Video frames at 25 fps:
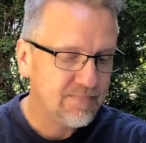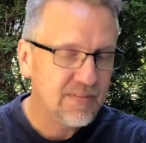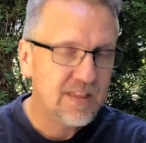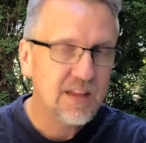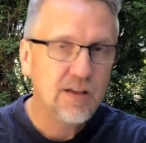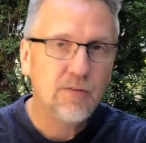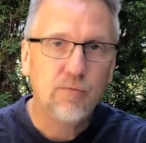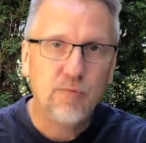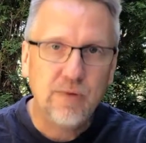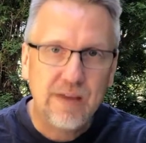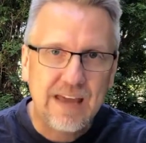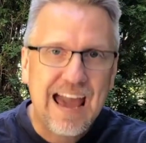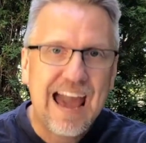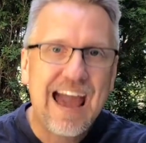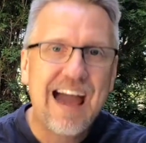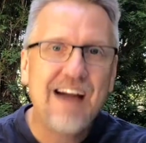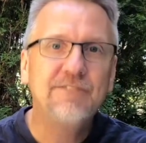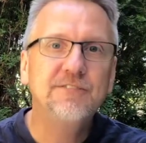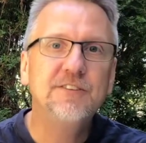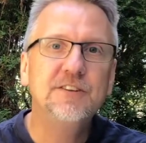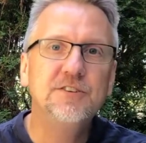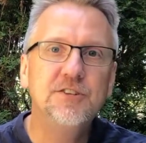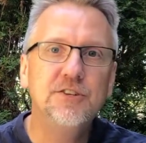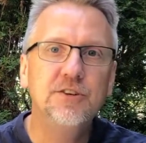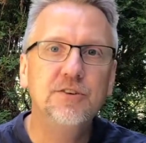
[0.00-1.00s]
We have
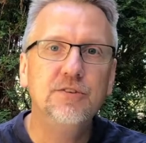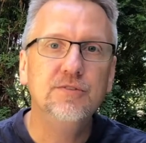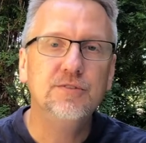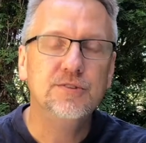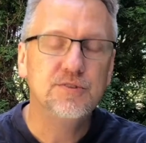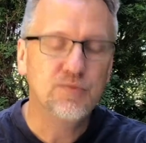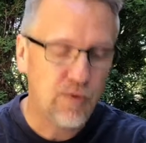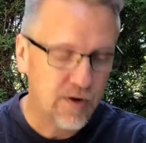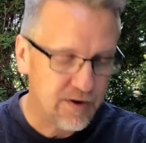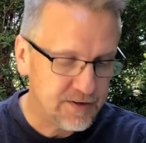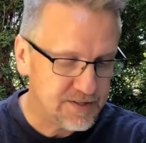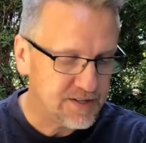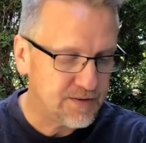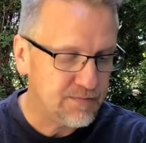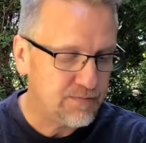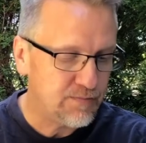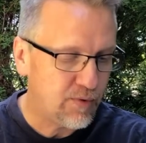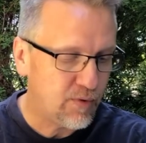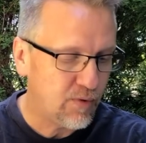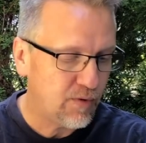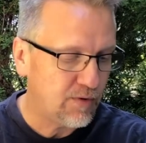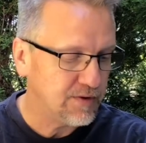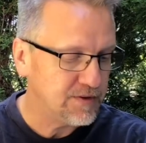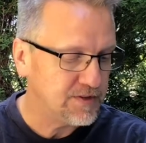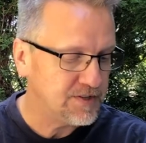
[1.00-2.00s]
to choose what's
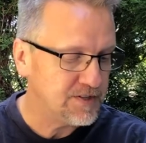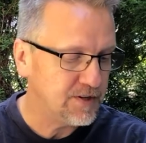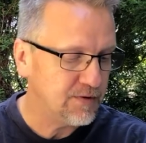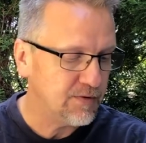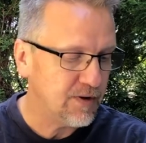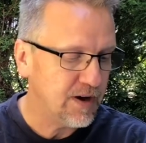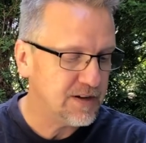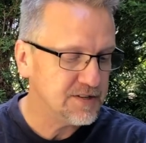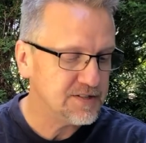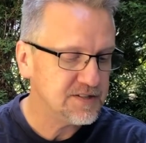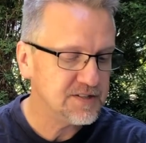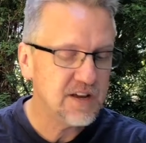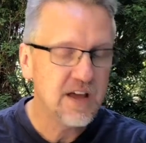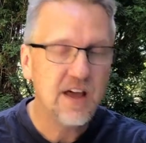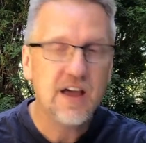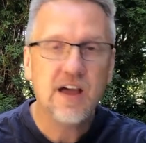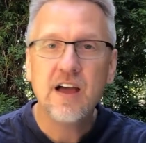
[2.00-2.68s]
important to us.